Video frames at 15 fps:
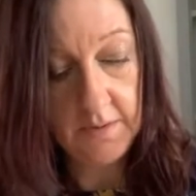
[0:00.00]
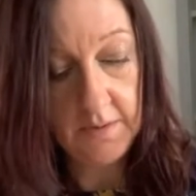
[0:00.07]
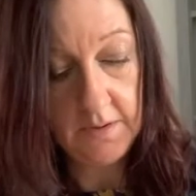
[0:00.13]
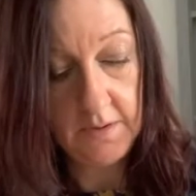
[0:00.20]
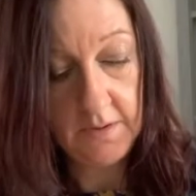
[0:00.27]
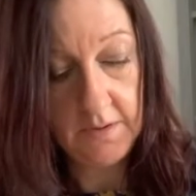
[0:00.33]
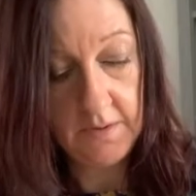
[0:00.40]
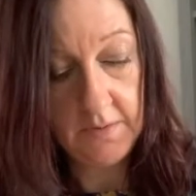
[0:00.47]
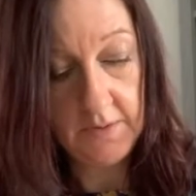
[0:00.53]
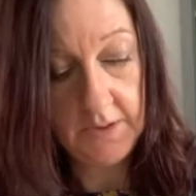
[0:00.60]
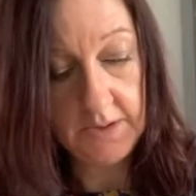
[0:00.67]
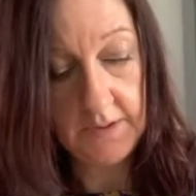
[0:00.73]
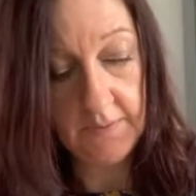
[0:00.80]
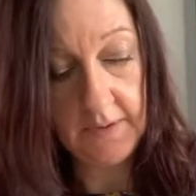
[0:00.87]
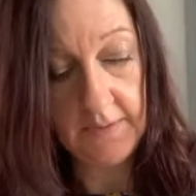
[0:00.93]
Oh, they
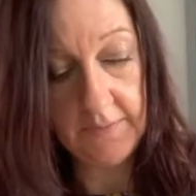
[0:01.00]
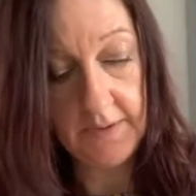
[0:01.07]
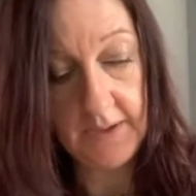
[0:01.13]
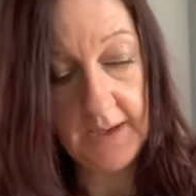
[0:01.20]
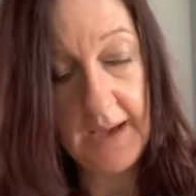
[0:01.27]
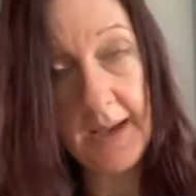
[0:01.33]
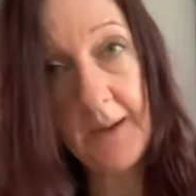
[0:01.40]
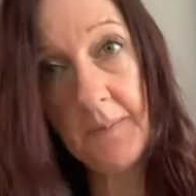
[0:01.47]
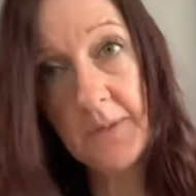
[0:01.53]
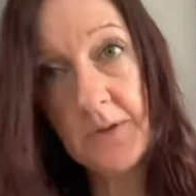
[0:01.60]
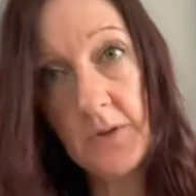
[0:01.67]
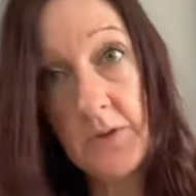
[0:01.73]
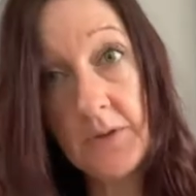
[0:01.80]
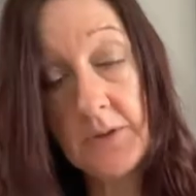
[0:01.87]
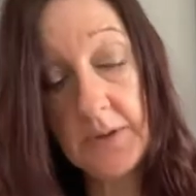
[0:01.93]
don't have the names
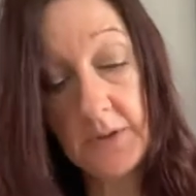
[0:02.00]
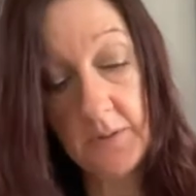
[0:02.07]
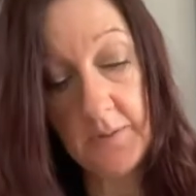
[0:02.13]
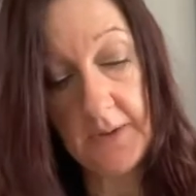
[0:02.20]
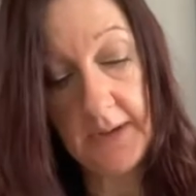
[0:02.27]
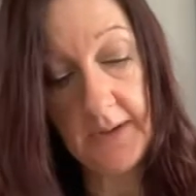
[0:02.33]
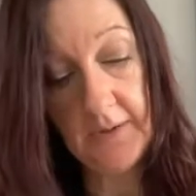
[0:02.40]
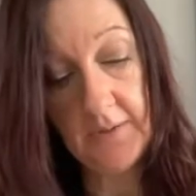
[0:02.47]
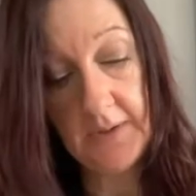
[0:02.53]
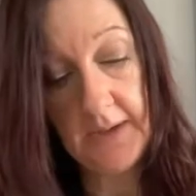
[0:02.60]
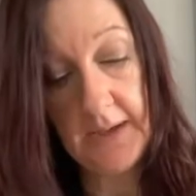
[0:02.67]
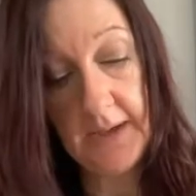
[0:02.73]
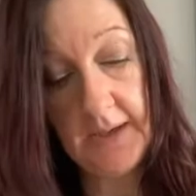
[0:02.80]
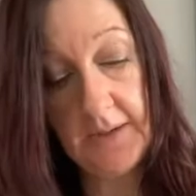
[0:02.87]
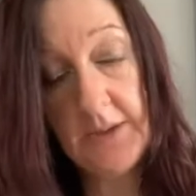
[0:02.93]
on, do they, on
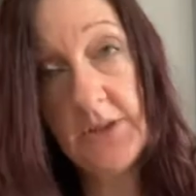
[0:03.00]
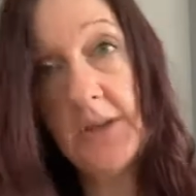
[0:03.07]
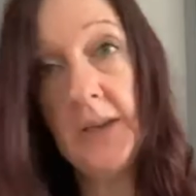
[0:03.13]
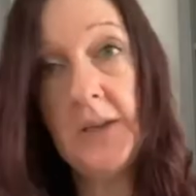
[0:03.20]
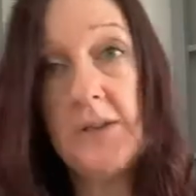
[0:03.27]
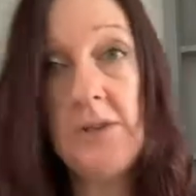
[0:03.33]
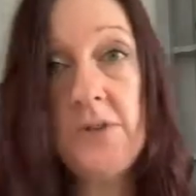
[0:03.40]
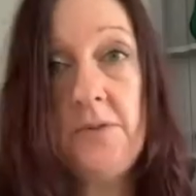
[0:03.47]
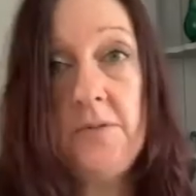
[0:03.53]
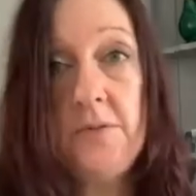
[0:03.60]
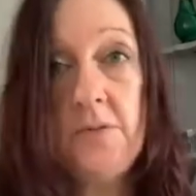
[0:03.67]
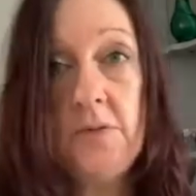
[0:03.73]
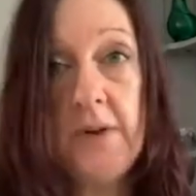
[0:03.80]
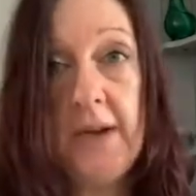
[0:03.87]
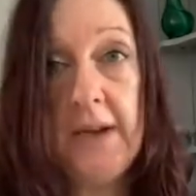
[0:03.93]
here? Shade
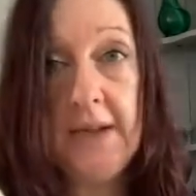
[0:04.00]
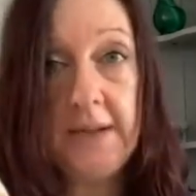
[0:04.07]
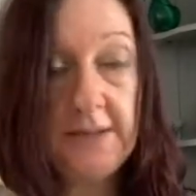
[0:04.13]
248,